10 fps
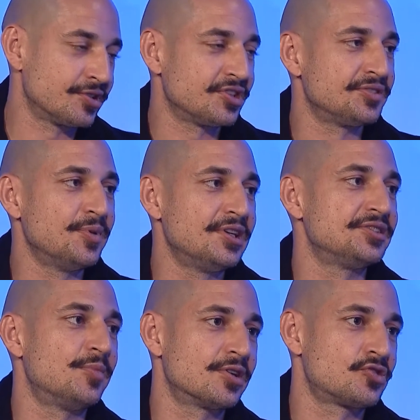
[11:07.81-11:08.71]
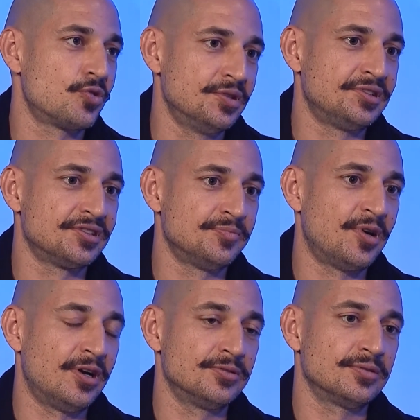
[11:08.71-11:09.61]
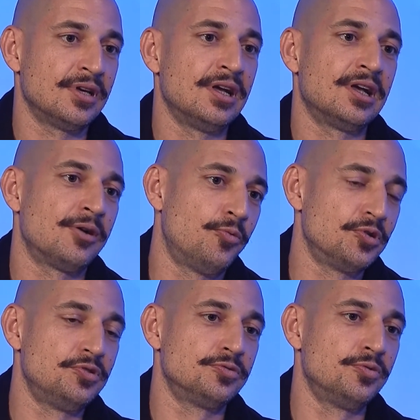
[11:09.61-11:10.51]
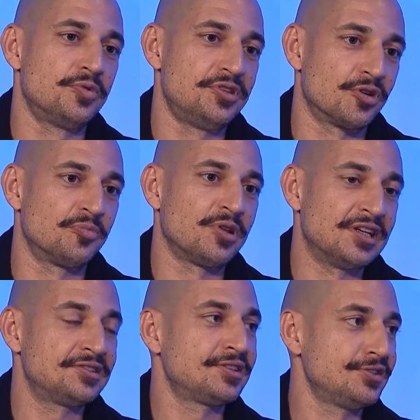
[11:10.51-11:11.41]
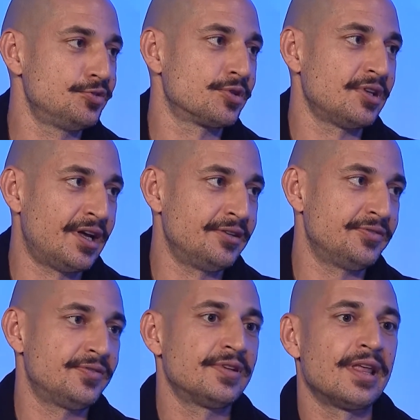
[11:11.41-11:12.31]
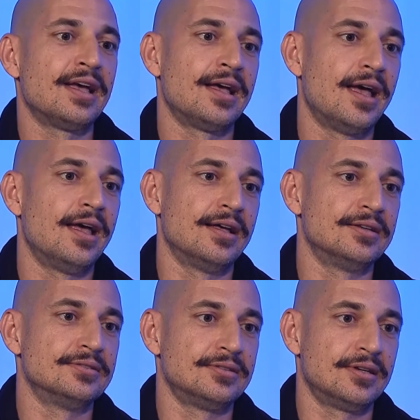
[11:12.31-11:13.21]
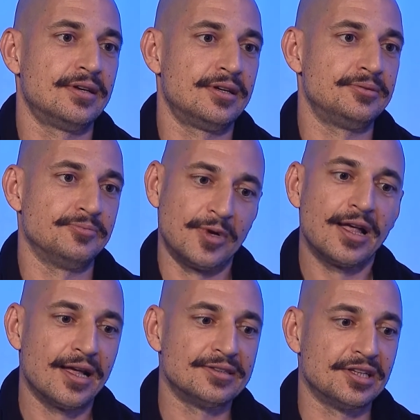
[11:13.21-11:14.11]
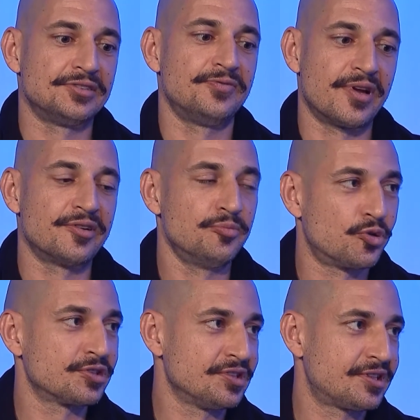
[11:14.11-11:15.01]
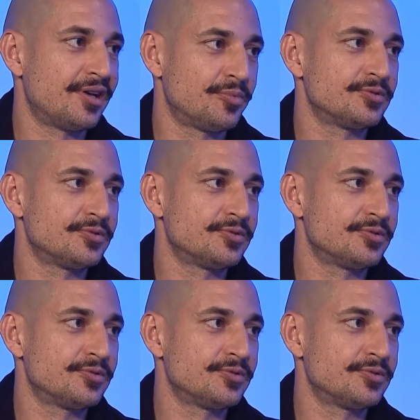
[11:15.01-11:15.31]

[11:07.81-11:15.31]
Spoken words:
Just make smart choices about what you do with your plastic in your life, and that's a very important step